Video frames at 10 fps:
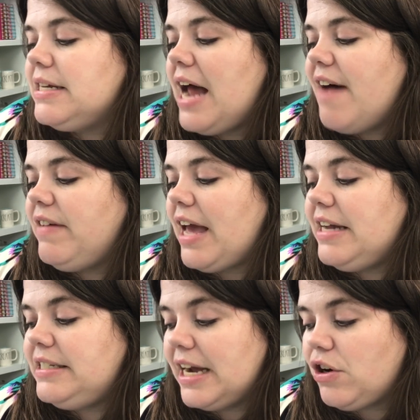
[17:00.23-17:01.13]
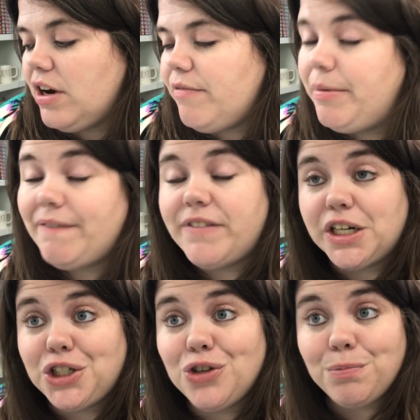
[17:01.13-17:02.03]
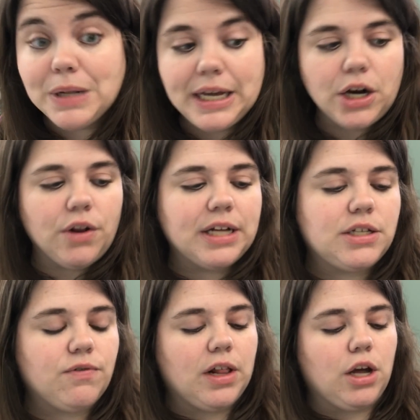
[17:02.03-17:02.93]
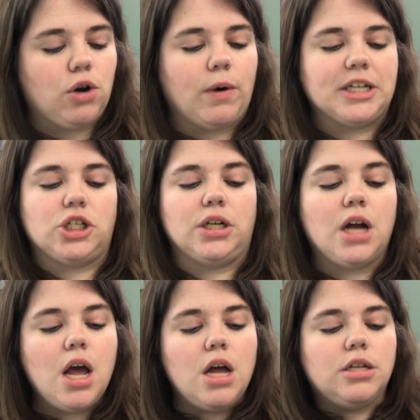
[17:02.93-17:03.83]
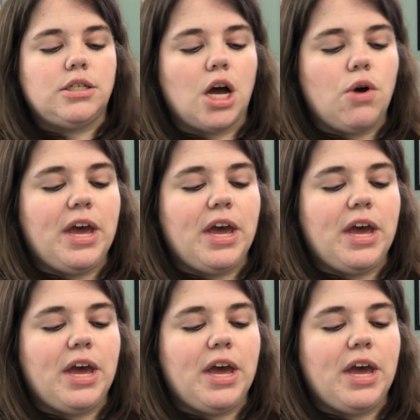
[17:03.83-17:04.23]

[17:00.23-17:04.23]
in having a decorative but functional planner? That's a really good question. So